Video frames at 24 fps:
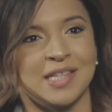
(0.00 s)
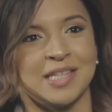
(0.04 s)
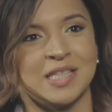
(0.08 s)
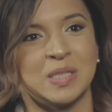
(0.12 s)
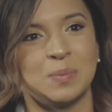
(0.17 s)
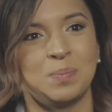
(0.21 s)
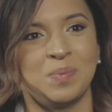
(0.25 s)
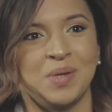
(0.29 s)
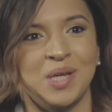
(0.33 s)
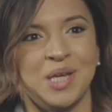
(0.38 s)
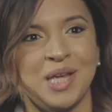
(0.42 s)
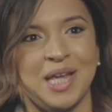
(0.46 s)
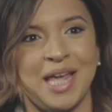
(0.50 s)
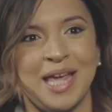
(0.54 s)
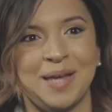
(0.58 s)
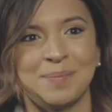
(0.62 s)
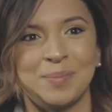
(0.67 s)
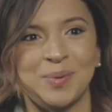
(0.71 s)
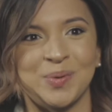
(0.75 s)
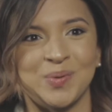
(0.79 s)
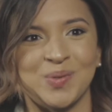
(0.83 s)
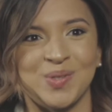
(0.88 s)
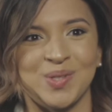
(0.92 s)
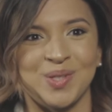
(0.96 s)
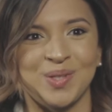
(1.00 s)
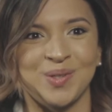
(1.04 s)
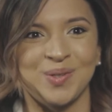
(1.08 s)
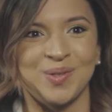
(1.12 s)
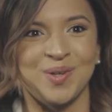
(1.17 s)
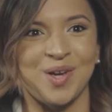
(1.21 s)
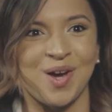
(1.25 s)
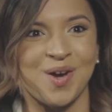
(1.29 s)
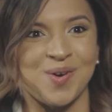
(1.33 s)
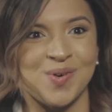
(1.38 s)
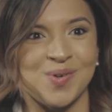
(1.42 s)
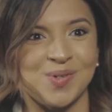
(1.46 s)
It's being able to
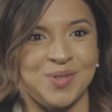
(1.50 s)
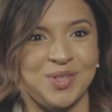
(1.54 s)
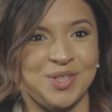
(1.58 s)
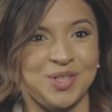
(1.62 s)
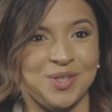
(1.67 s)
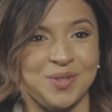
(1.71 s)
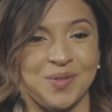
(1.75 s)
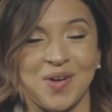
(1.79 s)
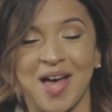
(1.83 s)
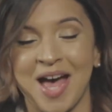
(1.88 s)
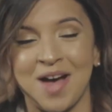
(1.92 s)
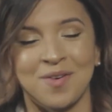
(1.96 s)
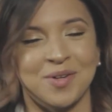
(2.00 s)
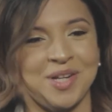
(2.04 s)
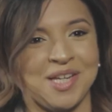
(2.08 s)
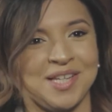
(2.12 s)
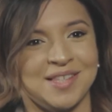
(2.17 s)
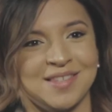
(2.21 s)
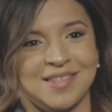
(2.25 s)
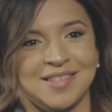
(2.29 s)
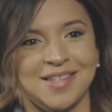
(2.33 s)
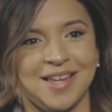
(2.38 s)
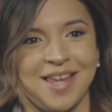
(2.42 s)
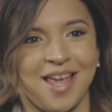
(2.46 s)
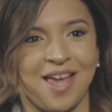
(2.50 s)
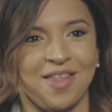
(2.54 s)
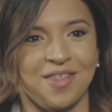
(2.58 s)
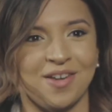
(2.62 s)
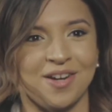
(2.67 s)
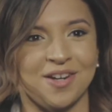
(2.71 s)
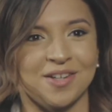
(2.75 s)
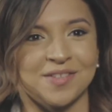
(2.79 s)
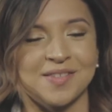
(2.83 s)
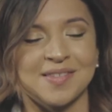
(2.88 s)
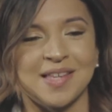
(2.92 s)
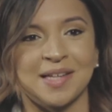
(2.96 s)
go to outings together,